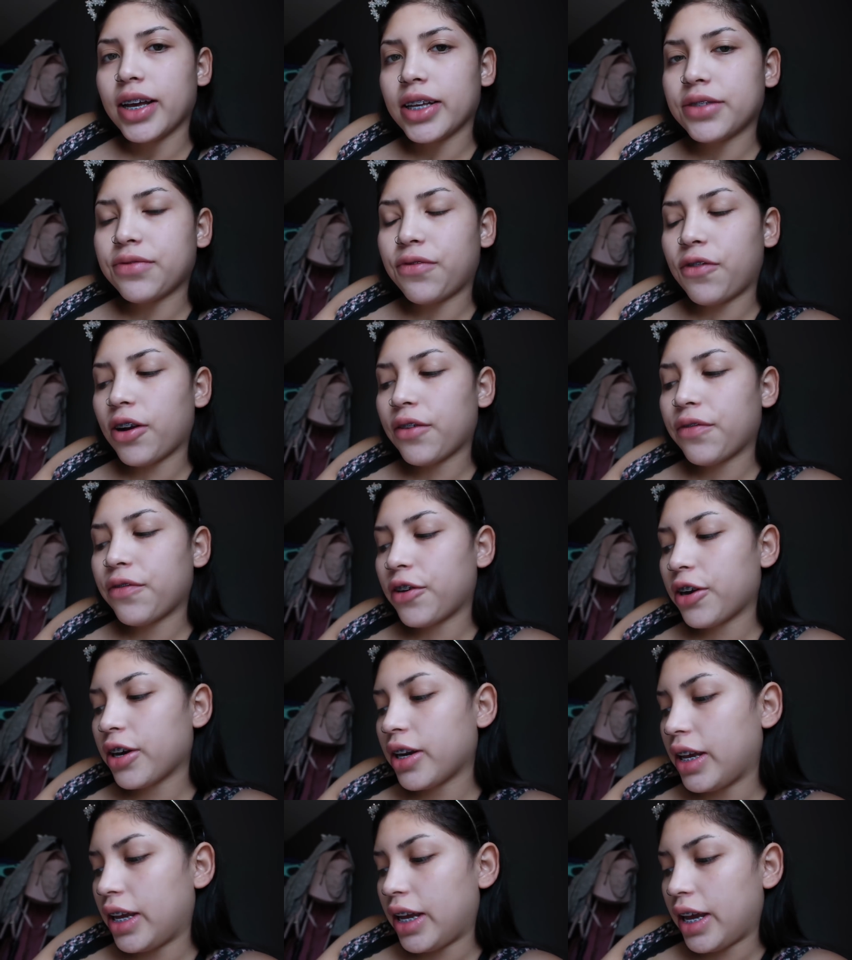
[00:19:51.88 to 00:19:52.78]
It's
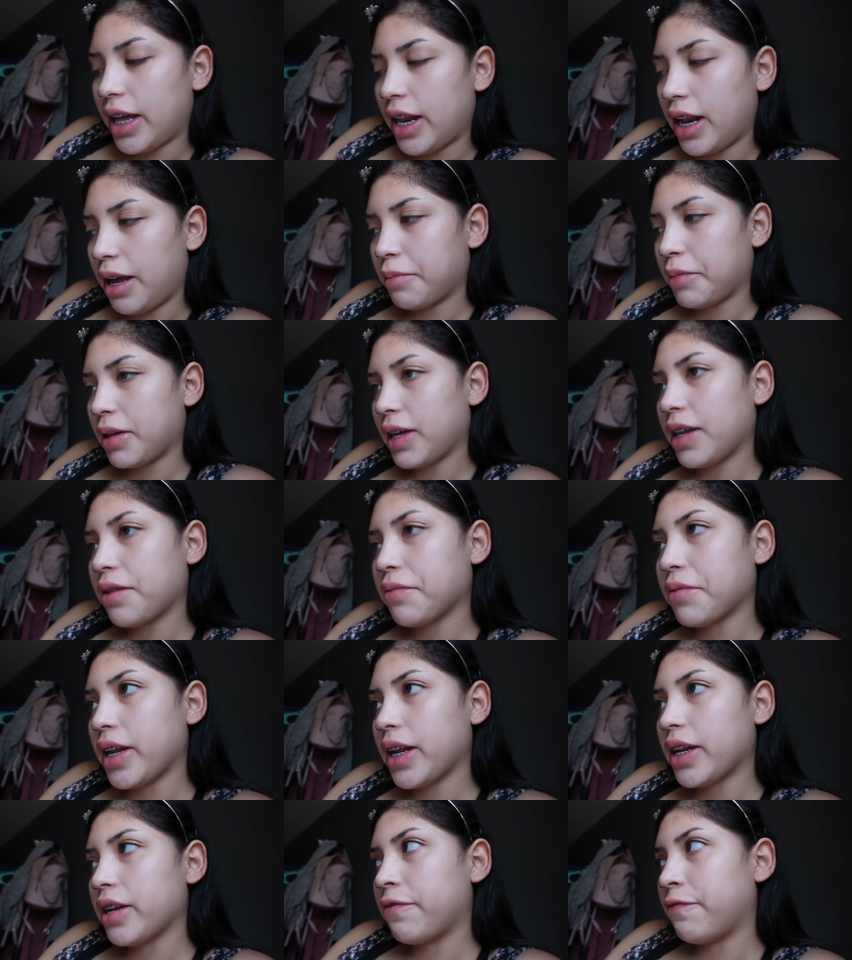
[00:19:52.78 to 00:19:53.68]
4:40 and I'm getting
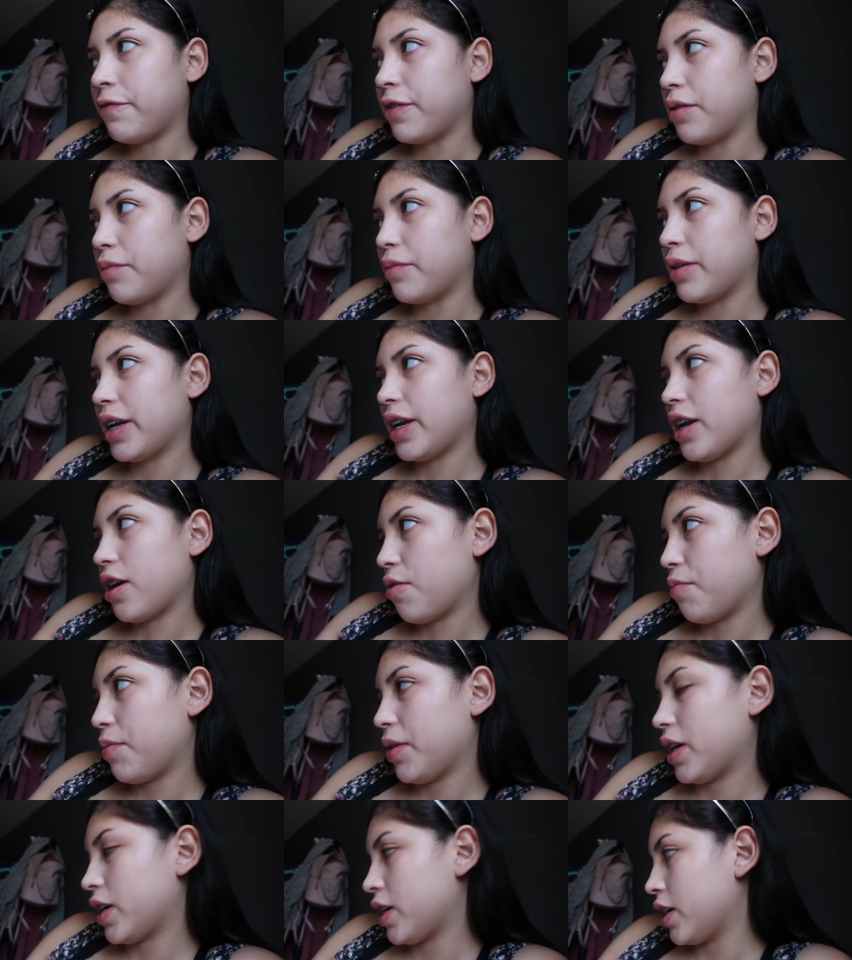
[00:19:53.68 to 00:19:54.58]
ready to film right now
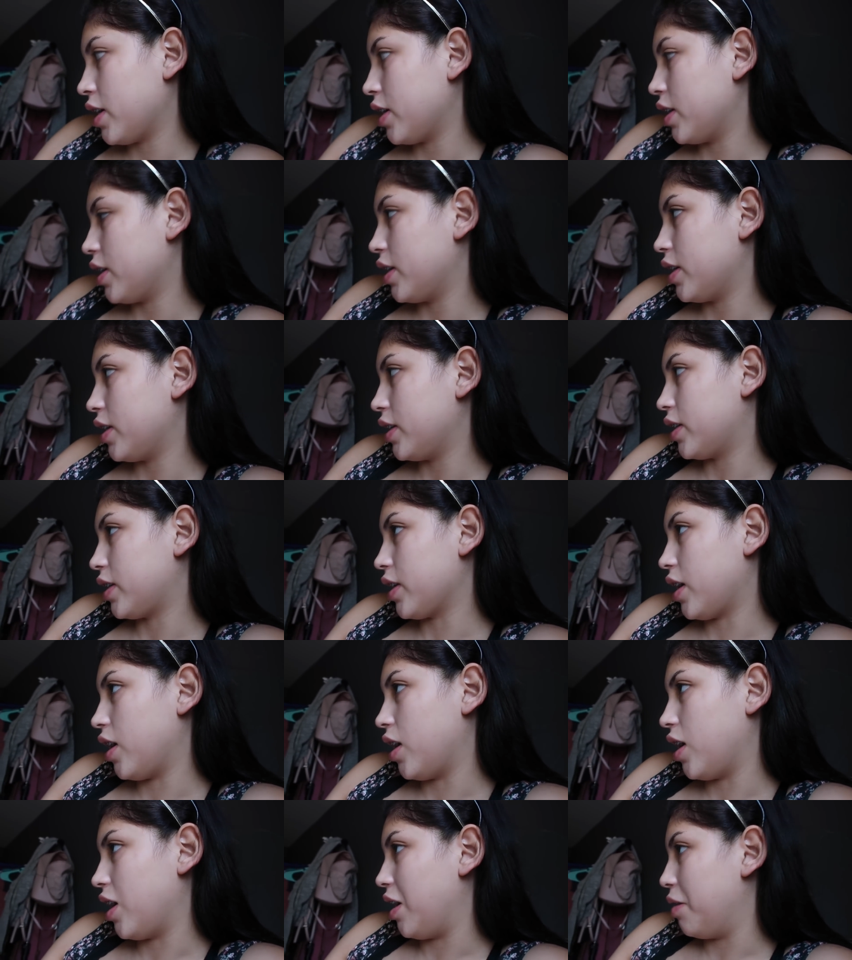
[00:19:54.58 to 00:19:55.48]
because
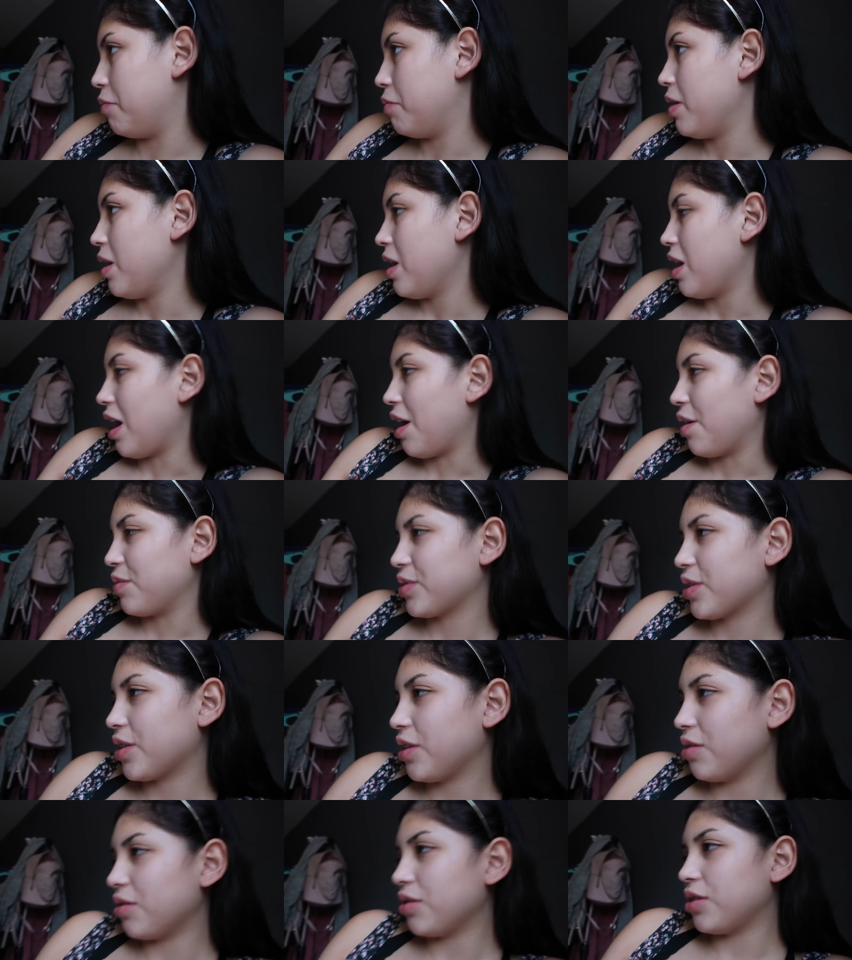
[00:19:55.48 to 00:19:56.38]
I was
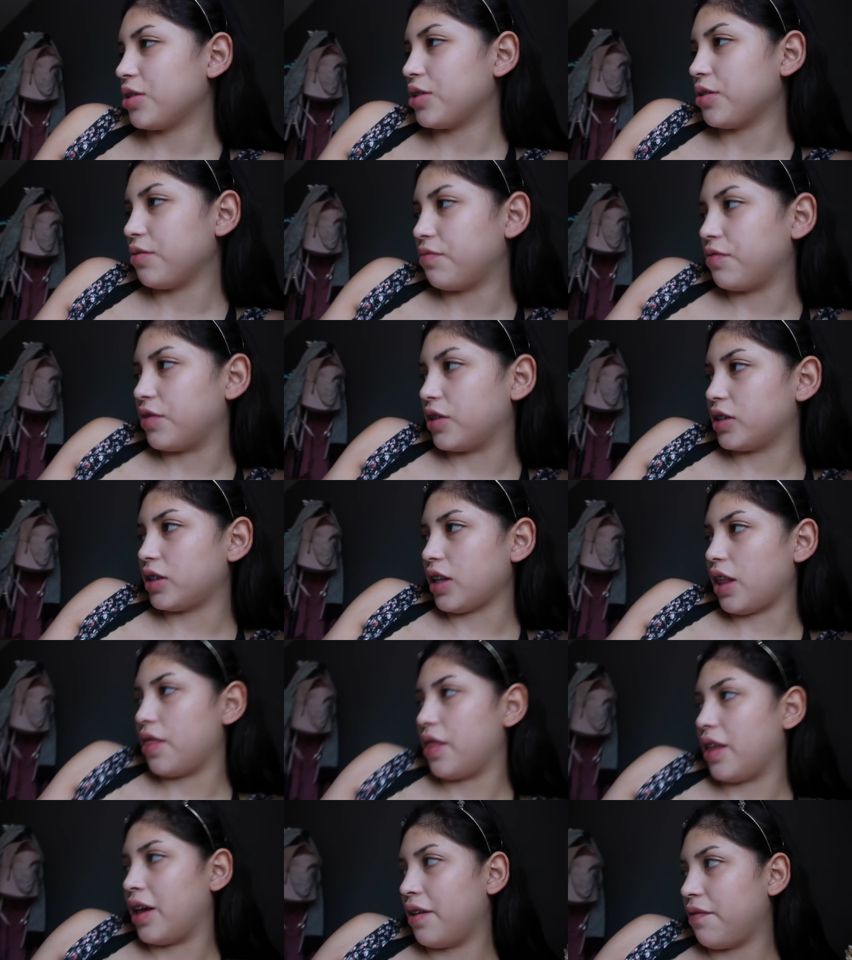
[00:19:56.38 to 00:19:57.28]
gonna go to the gym first
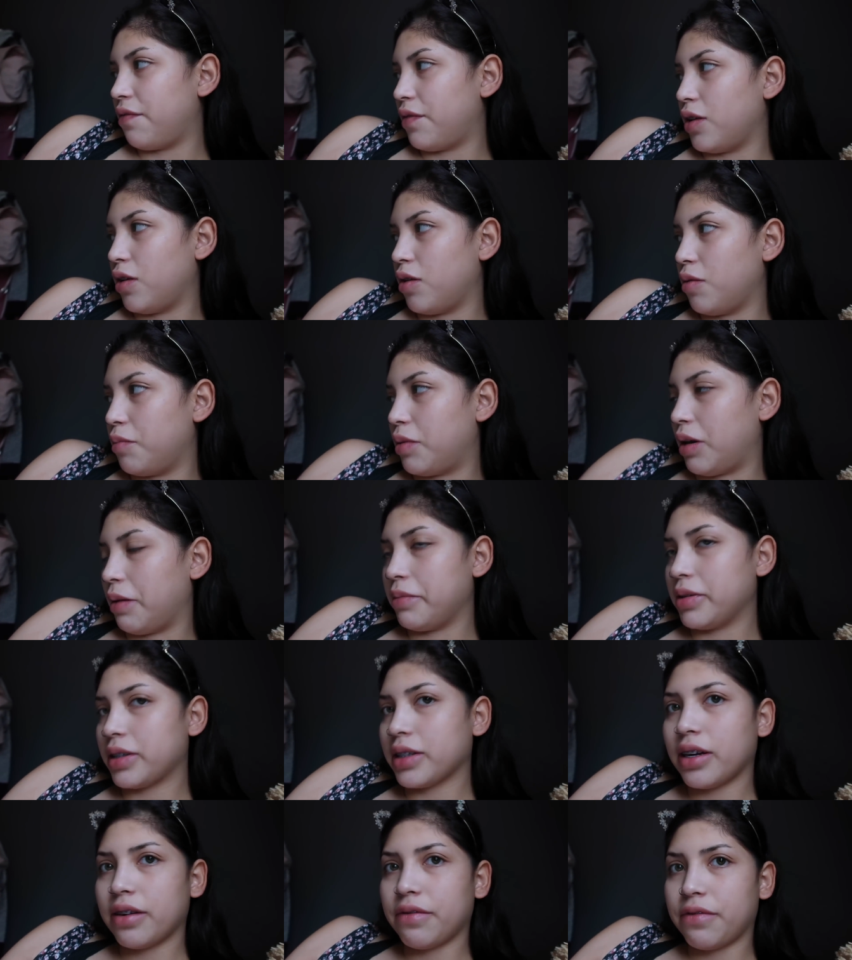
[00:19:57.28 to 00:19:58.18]
and then film, but I'm
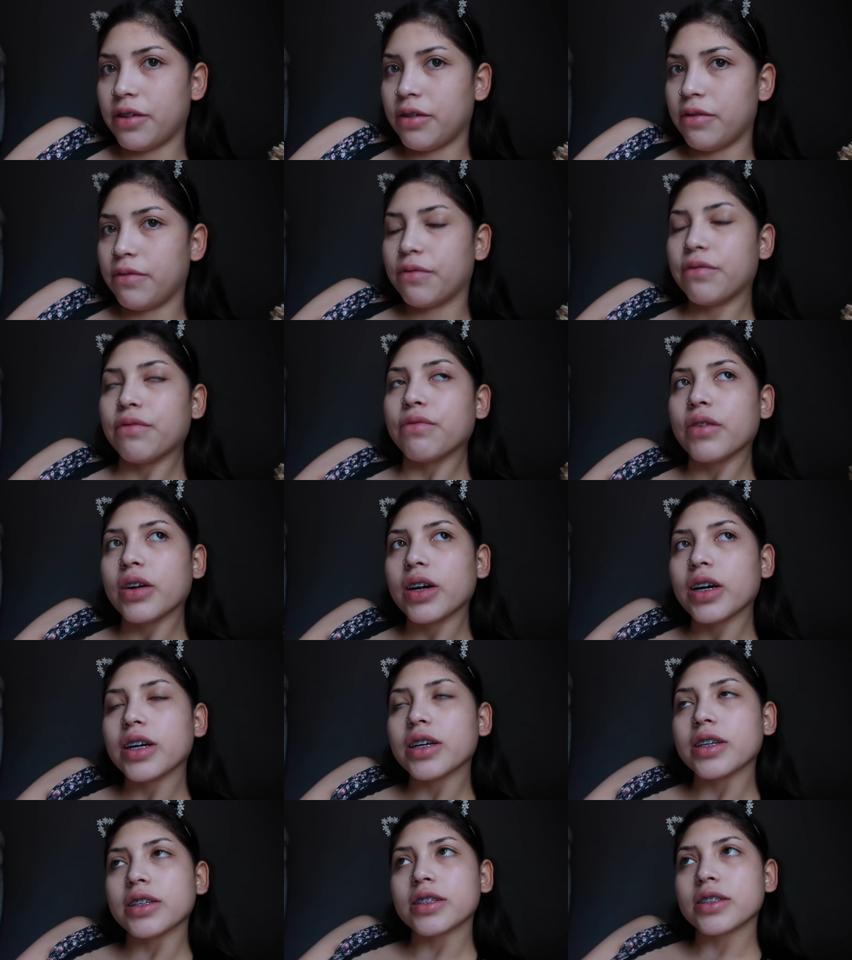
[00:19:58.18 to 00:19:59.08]
just gonna film
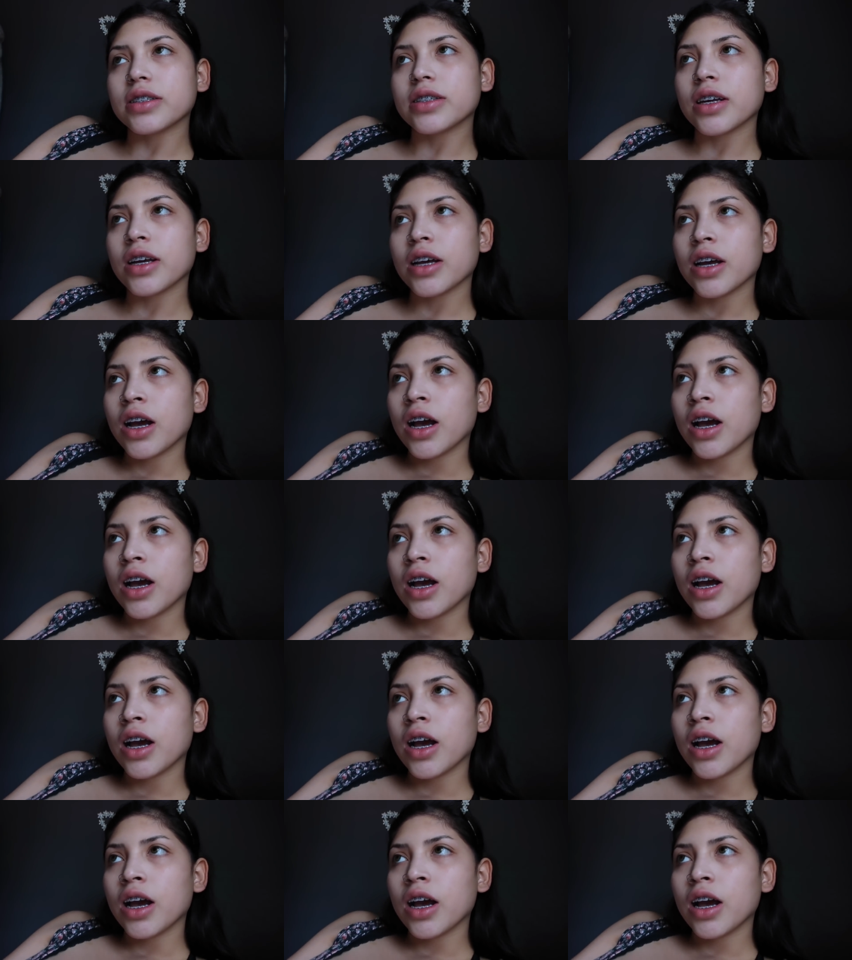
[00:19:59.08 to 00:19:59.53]
first